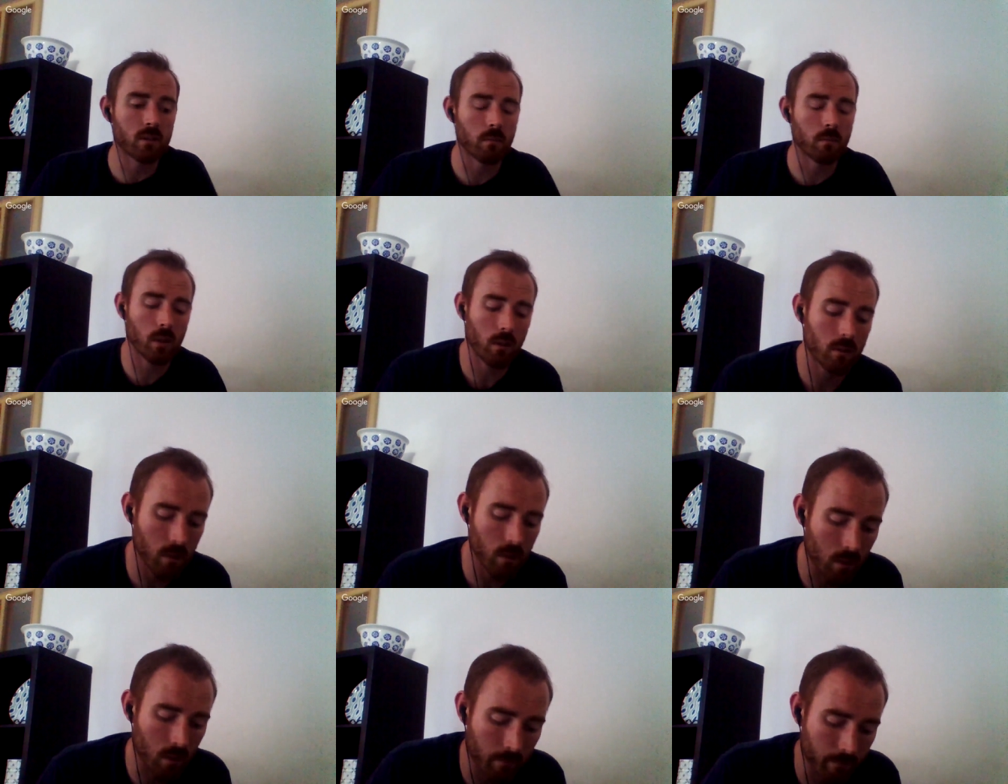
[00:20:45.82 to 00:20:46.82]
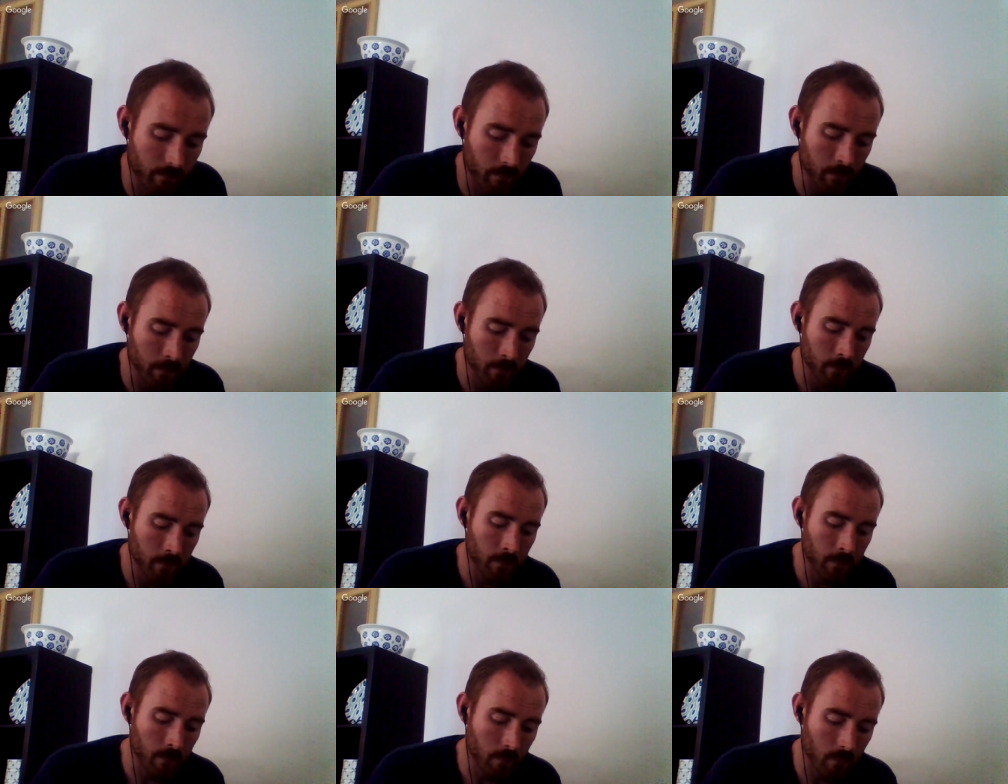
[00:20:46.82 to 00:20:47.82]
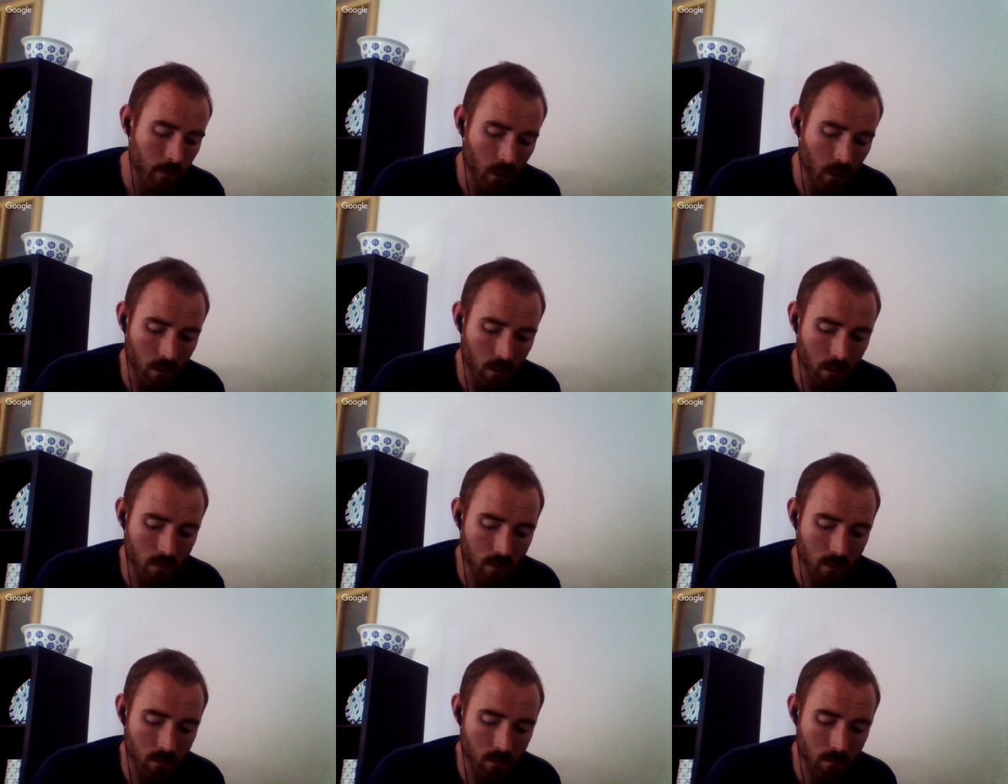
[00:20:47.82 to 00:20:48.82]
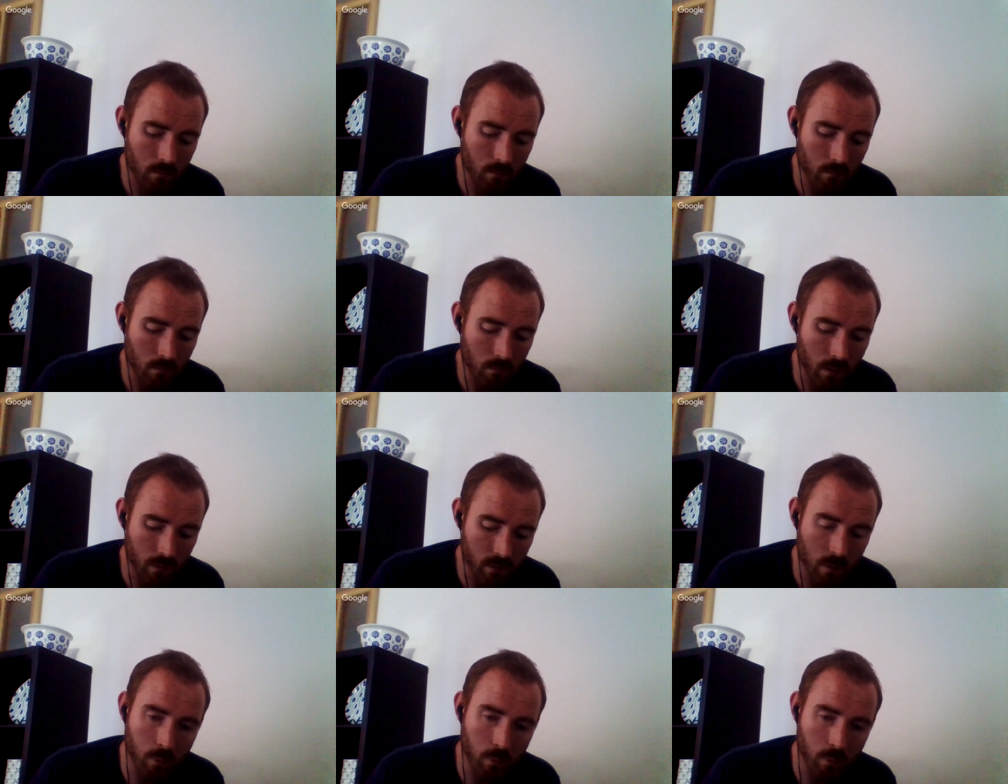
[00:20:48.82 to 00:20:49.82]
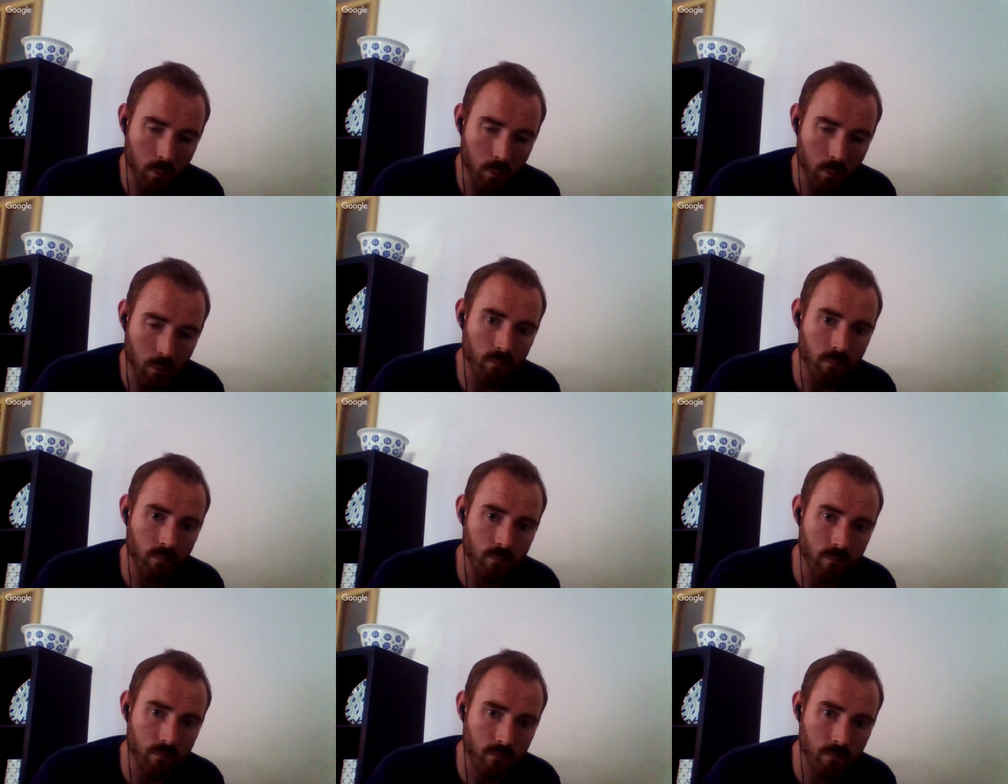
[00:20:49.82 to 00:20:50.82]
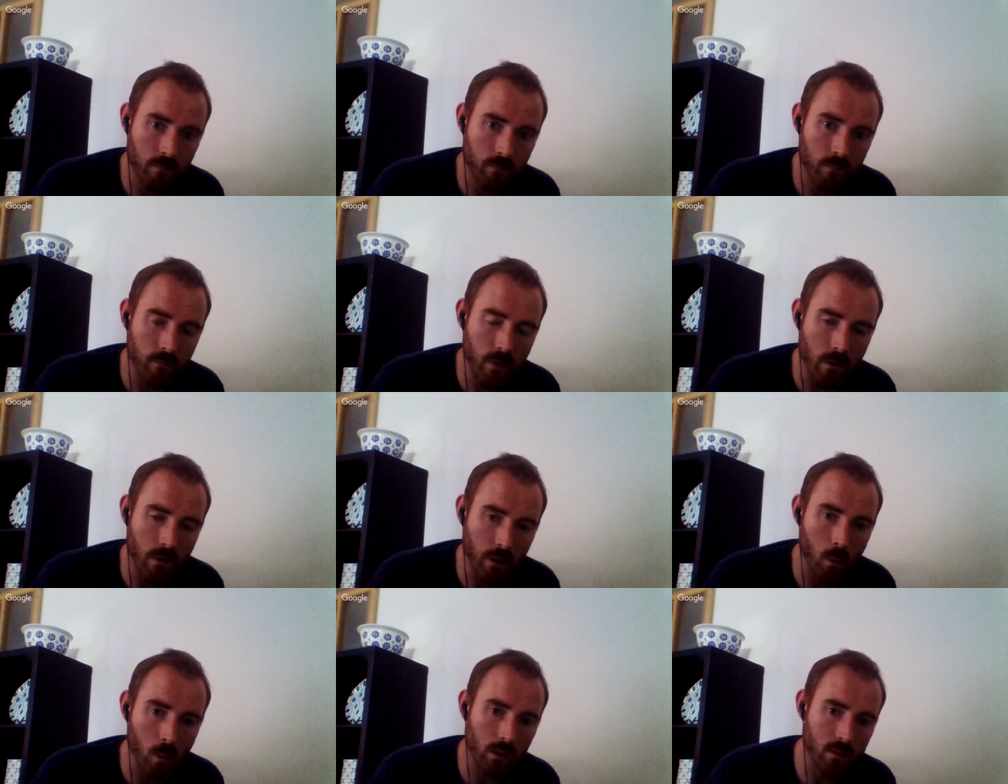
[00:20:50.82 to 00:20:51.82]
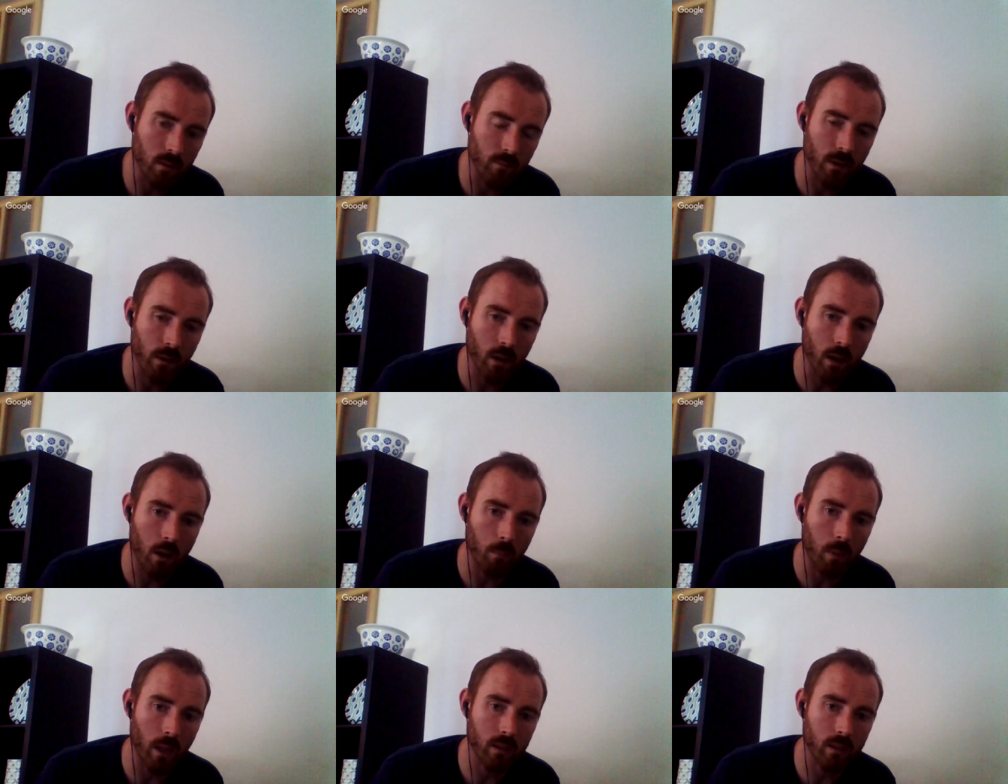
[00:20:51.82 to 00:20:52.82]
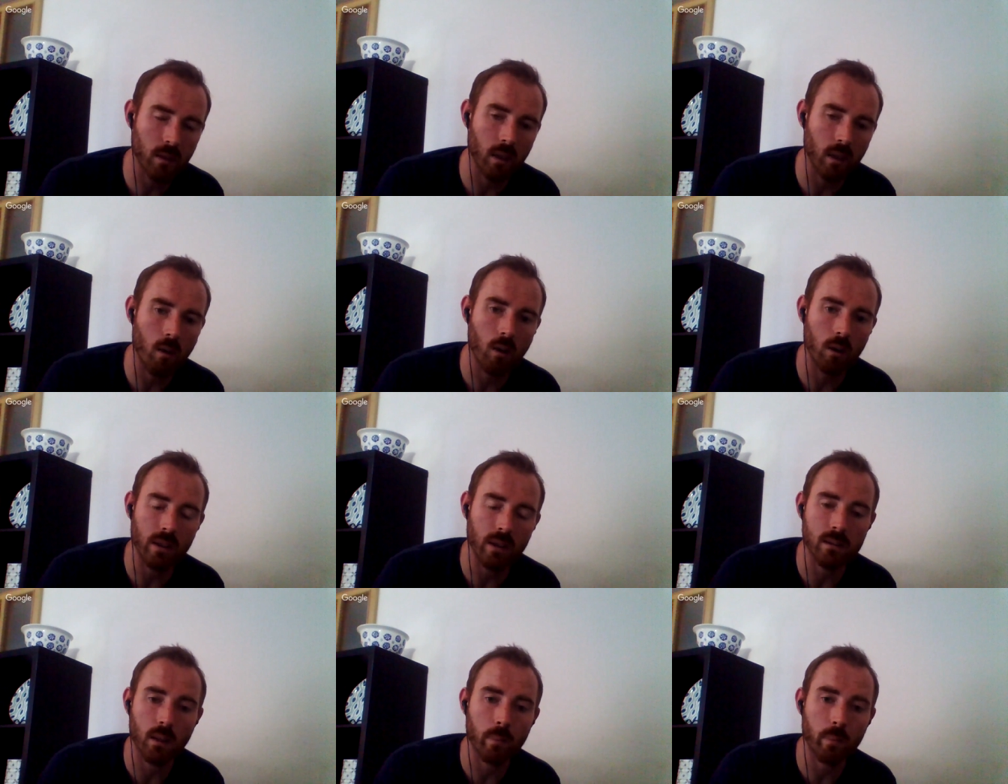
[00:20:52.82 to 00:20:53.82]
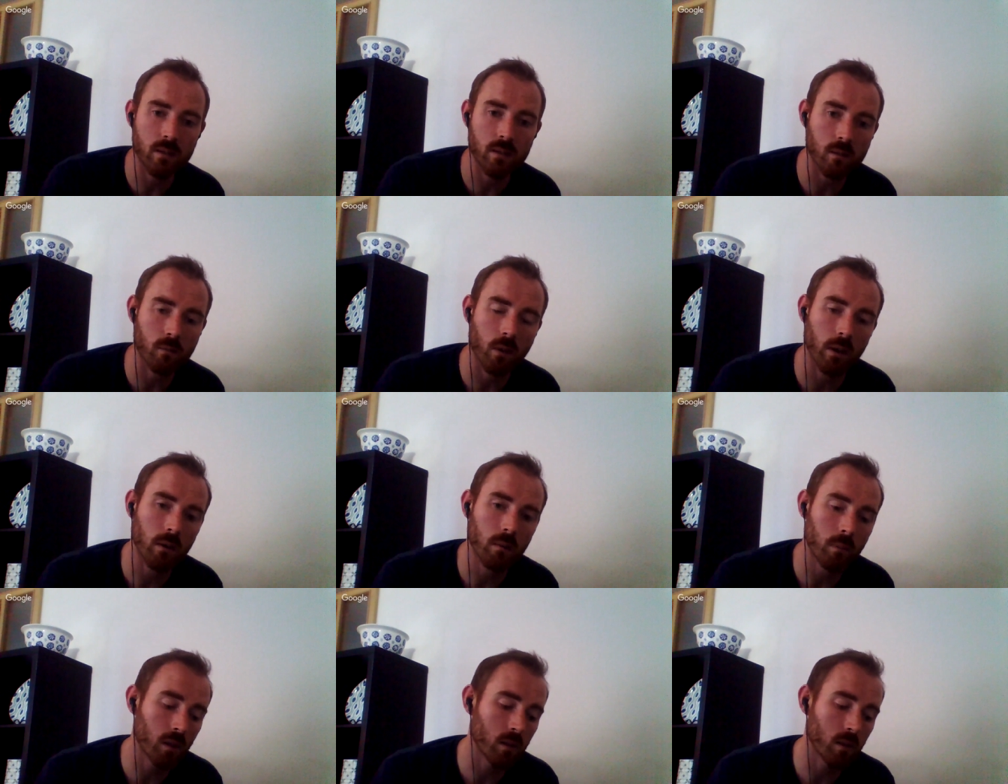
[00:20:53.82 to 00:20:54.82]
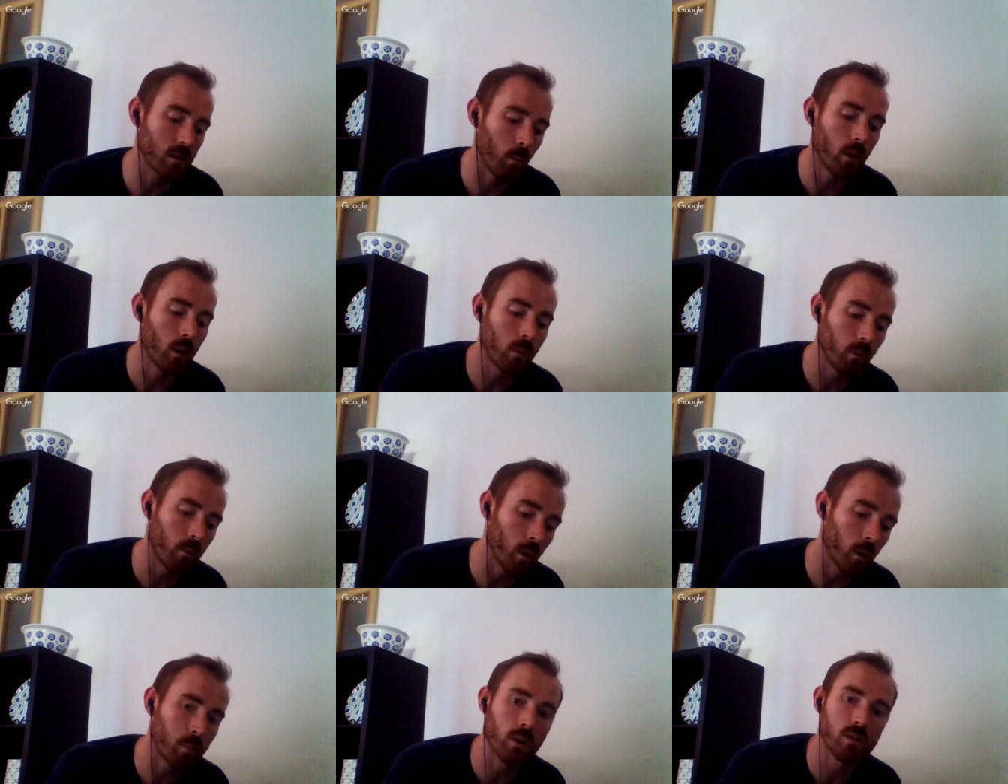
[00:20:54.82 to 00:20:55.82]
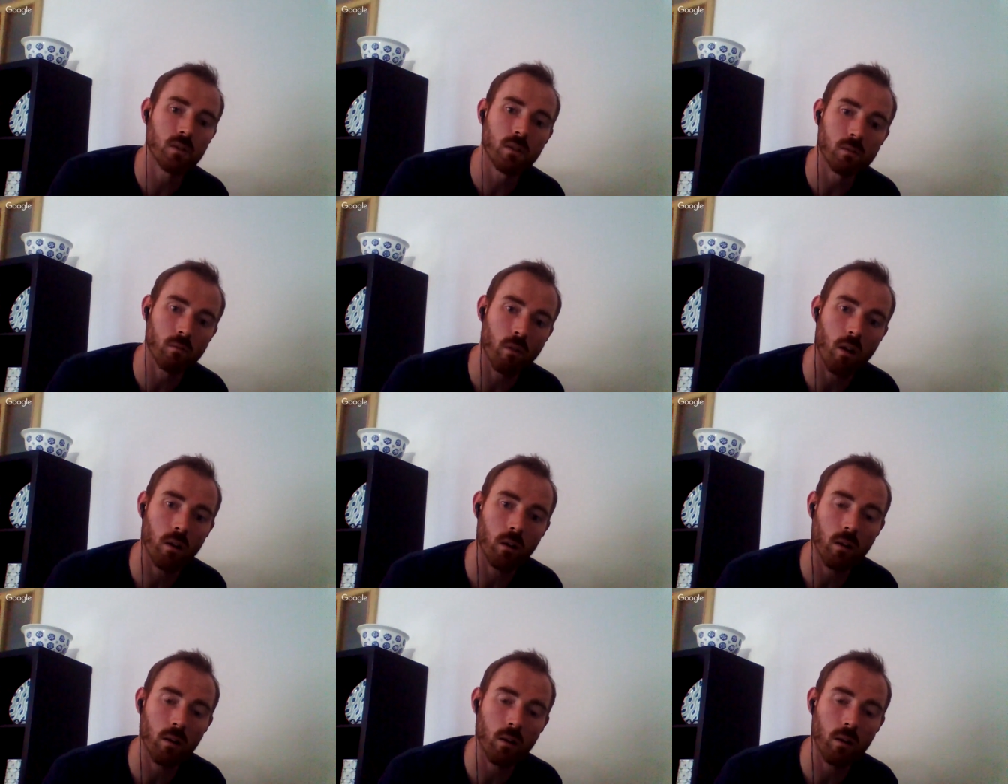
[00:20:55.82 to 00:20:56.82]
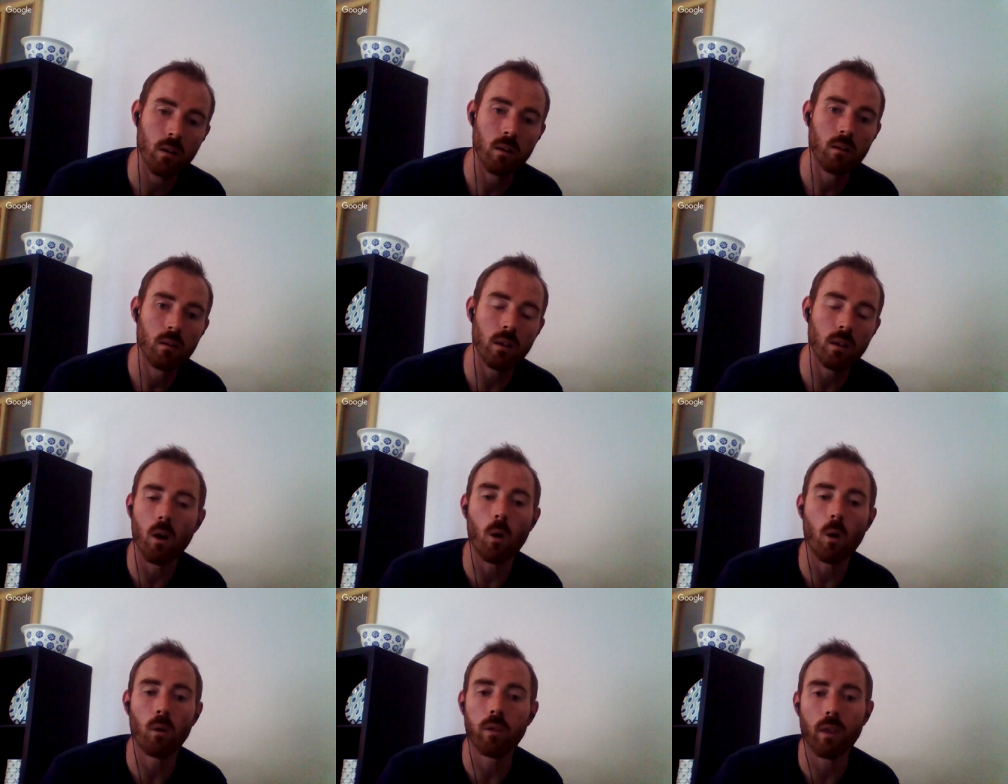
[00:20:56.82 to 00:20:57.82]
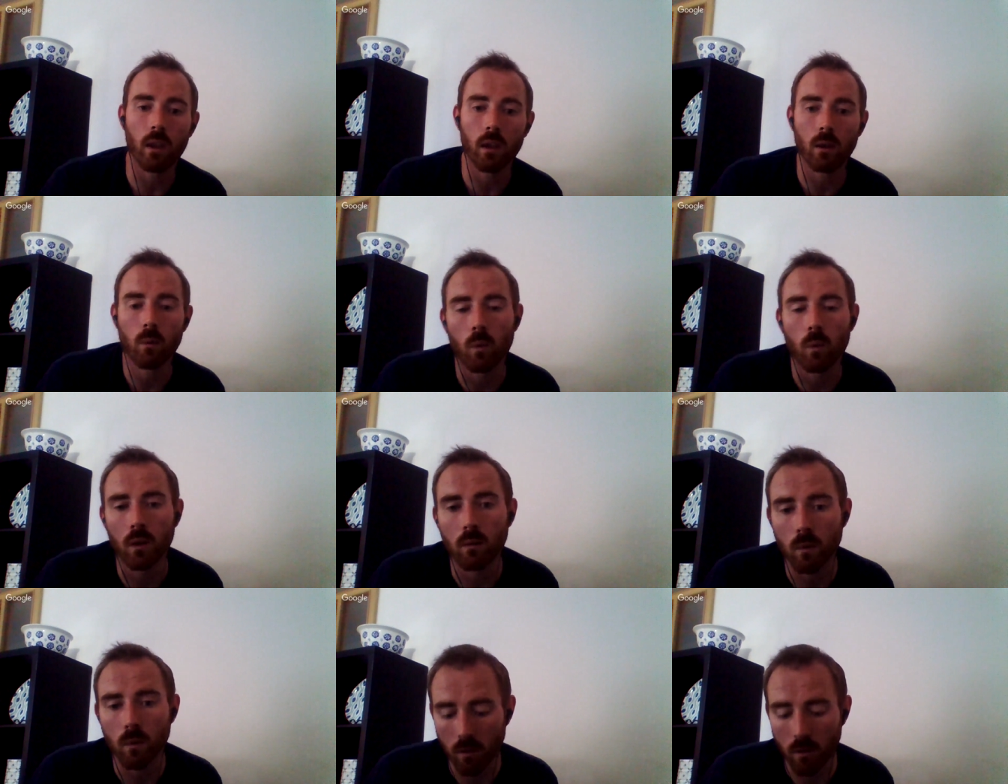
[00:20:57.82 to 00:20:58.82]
It's um, it's very simple, but very nuanced and very complex to get all of these little pieces right. Because if one one person is wrong, then the whole thing will will go.